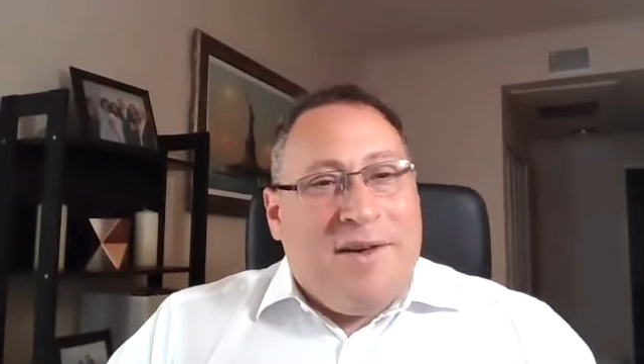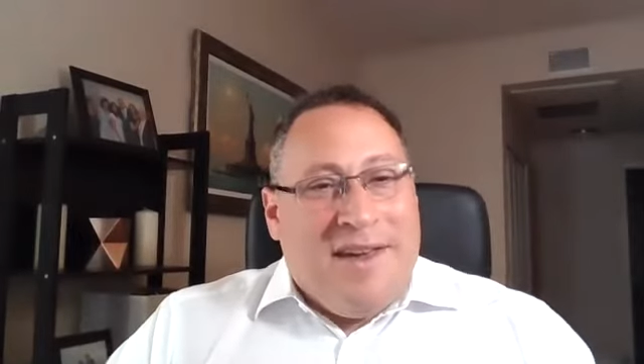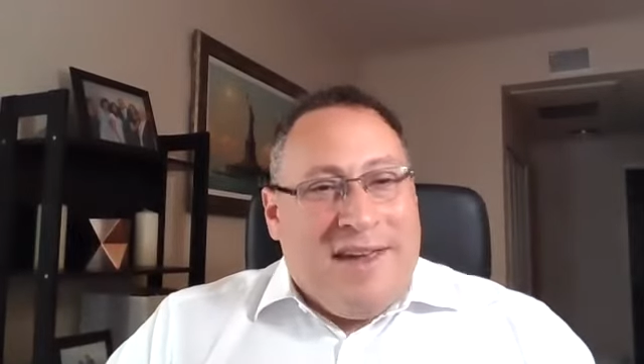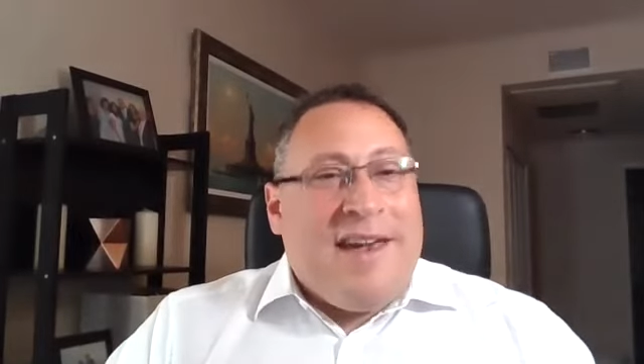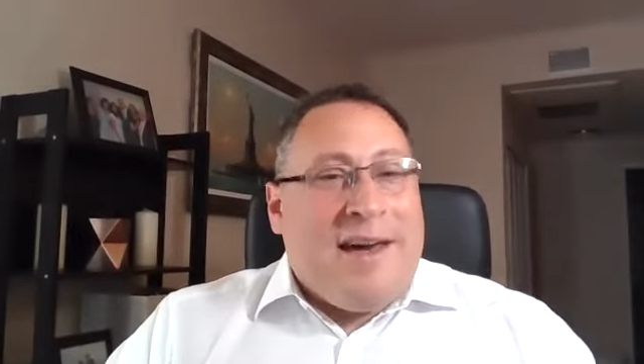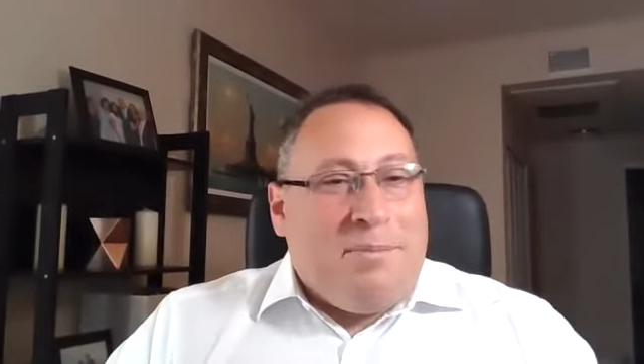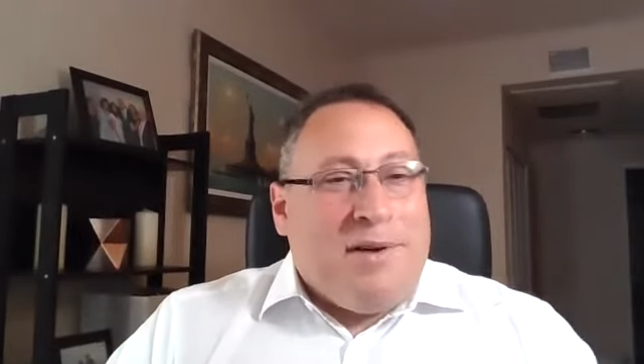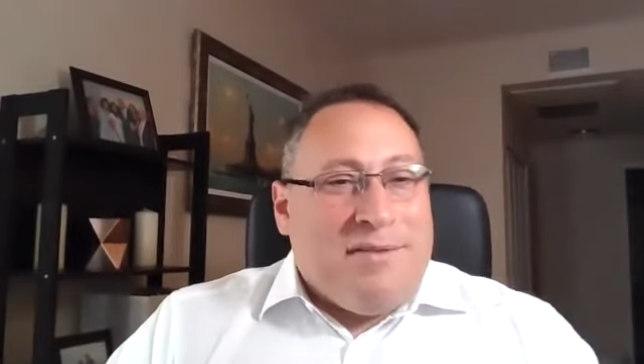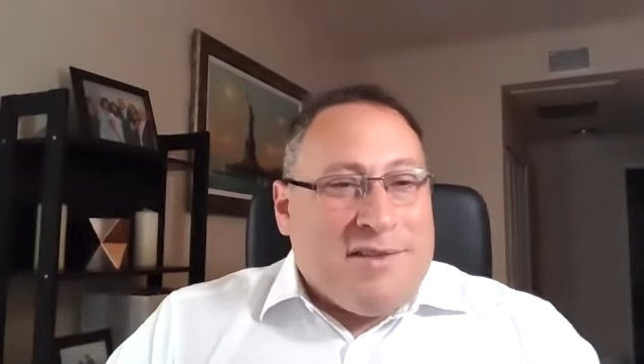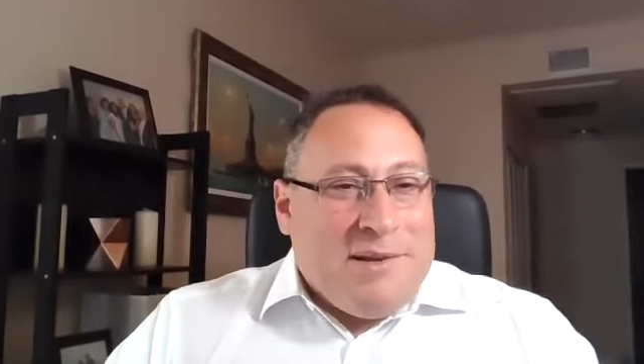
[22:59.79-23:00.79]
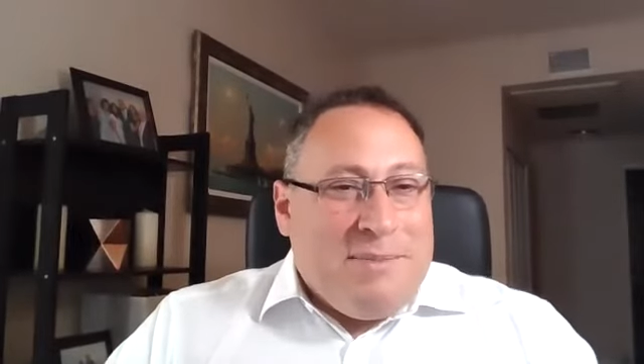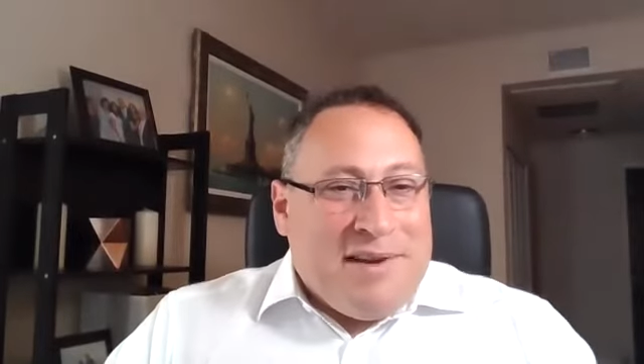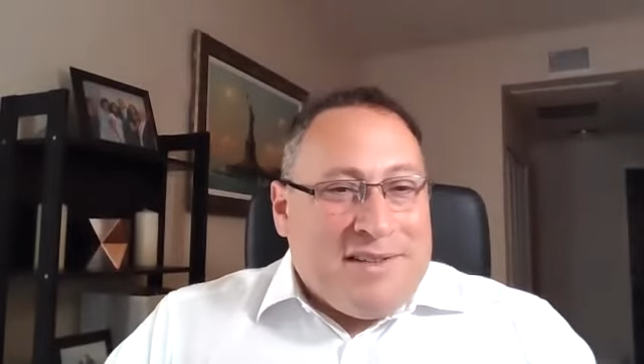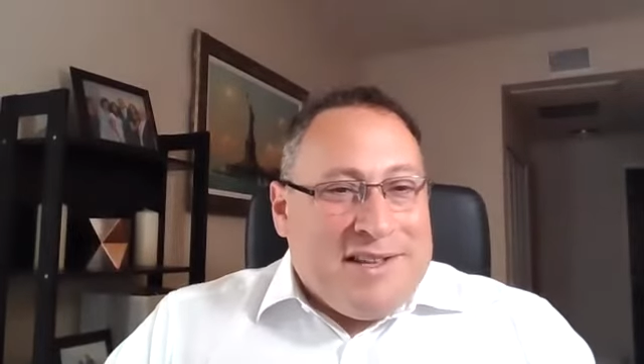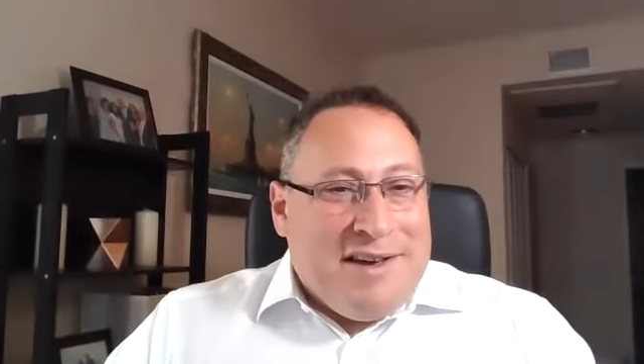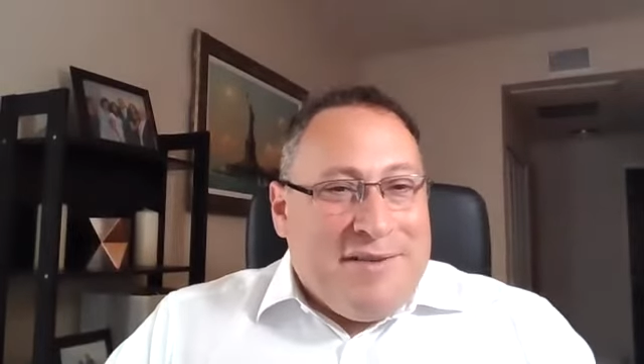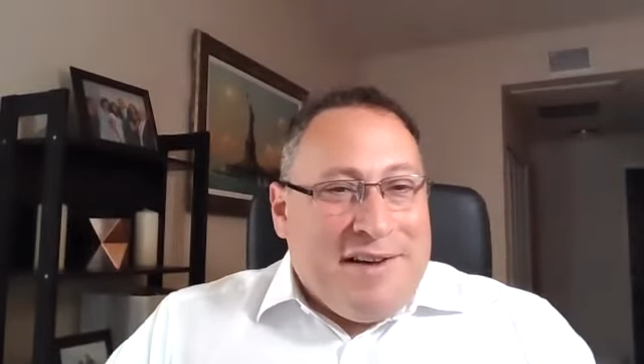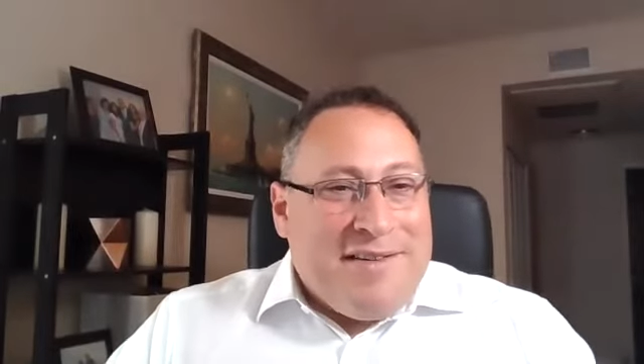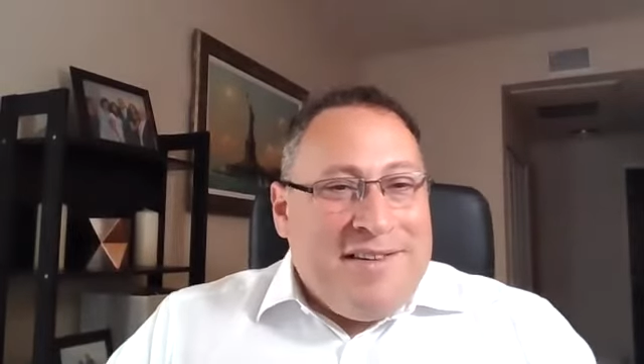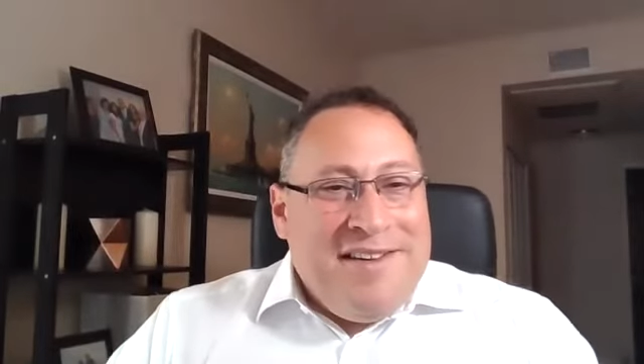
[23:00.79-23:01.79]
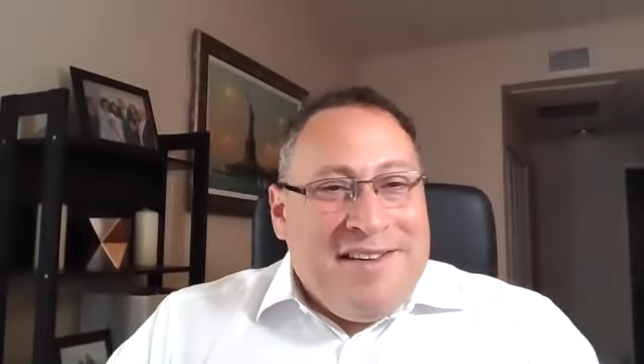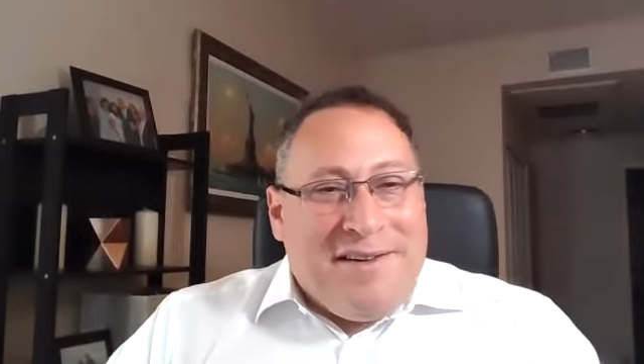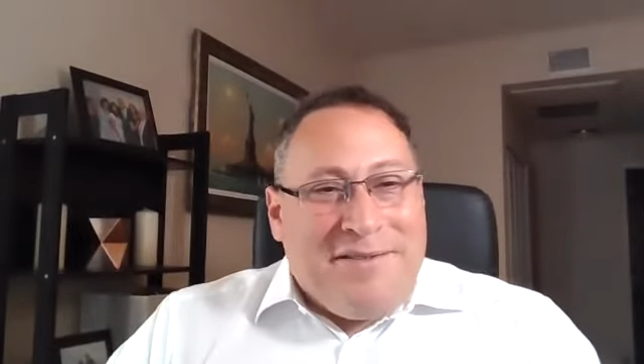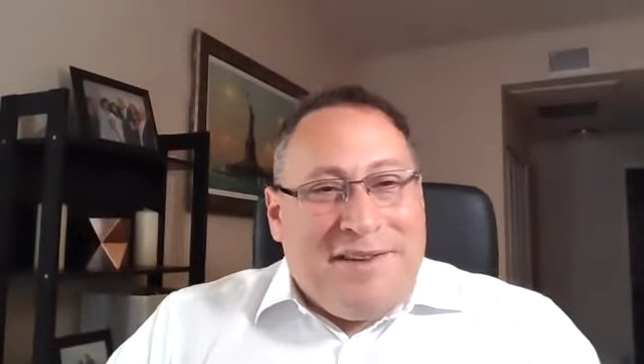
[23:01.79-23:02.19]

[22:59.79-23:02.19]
he had previously been a CFO of